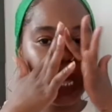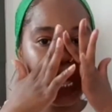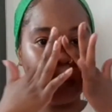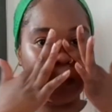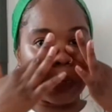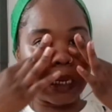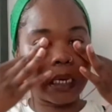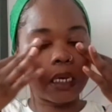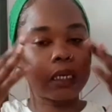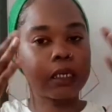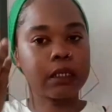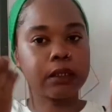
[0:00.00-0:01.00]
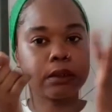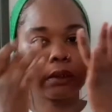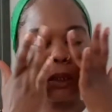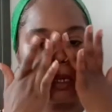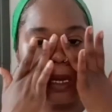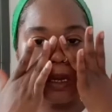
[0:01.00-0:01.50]
man,
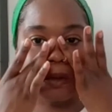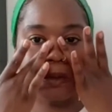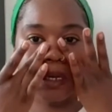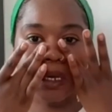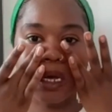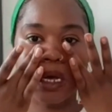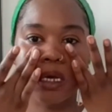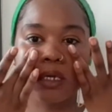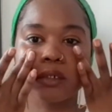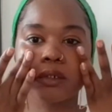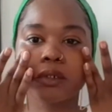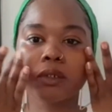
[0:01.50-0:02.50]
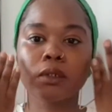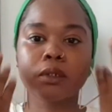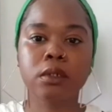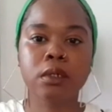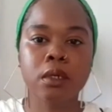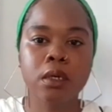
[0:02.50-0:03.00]
oh my gosh.
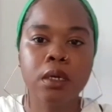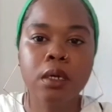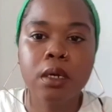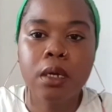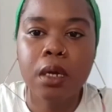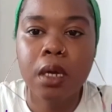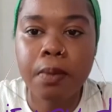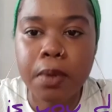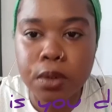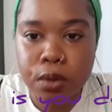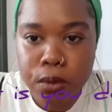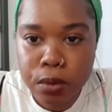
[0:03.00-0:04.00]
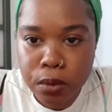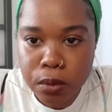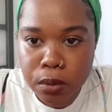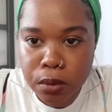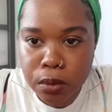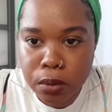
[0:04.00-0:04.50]
How much?
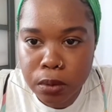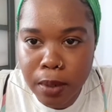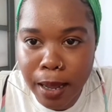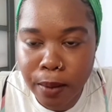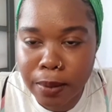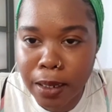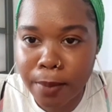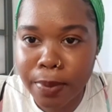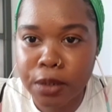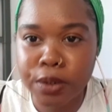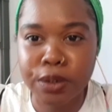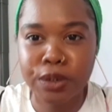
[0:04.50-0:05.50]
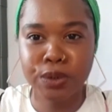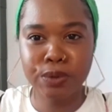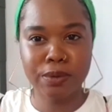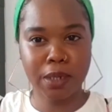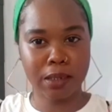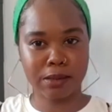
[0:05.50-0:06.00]
Ooh, I only got like 32
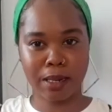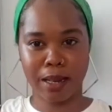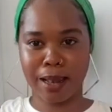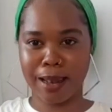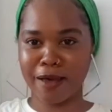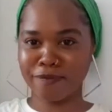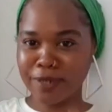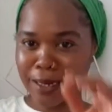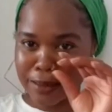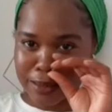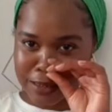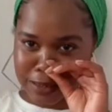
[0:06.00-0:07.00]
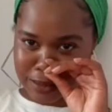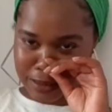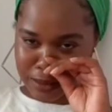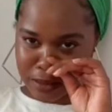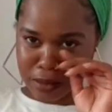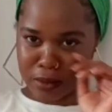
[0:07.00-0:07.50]
seconds left on this
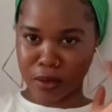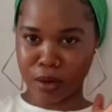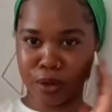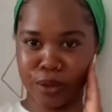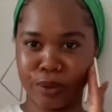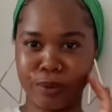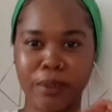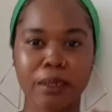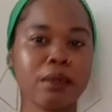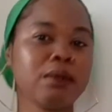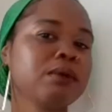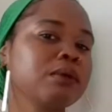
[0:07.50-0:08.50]
thing. Are you kidding?